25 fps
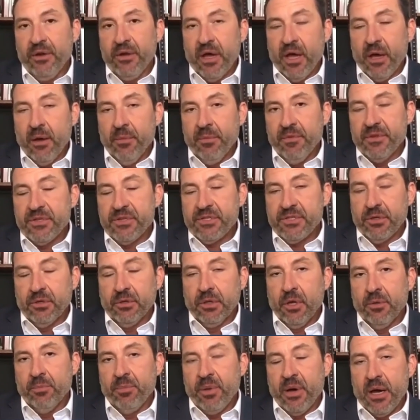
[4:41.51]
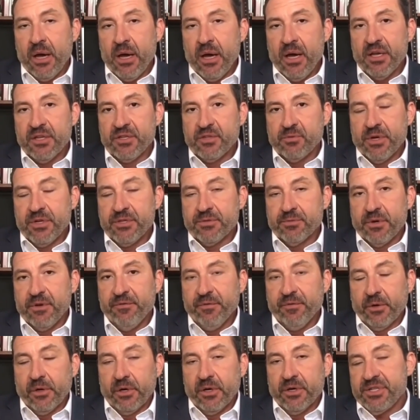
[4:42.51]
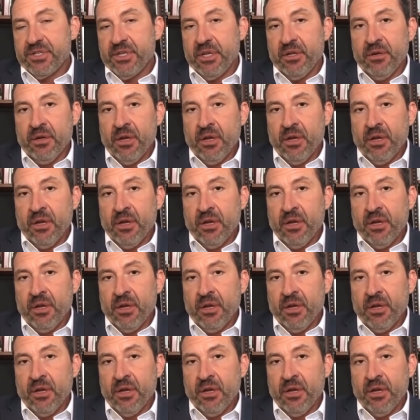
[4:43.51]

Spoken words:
when the student loan pause was reversed.